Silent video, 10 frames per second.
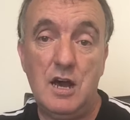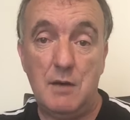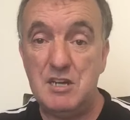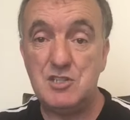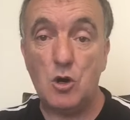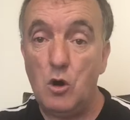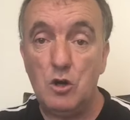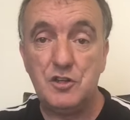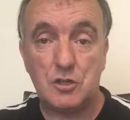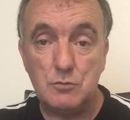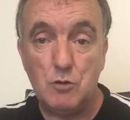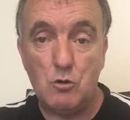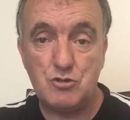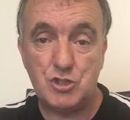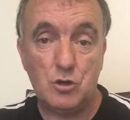amid all the
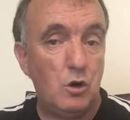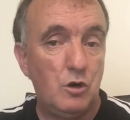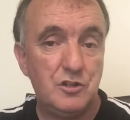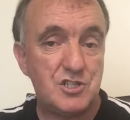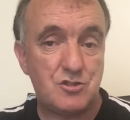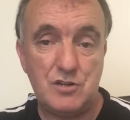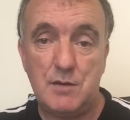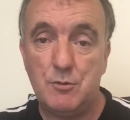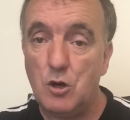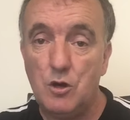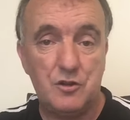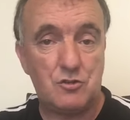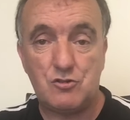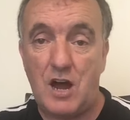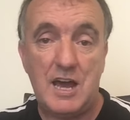commotion, all the screaming, all the
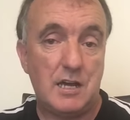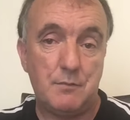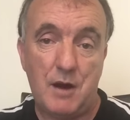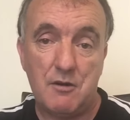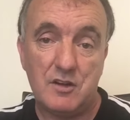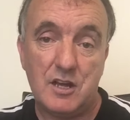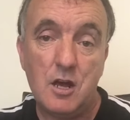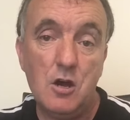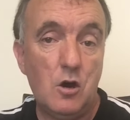crying apparently,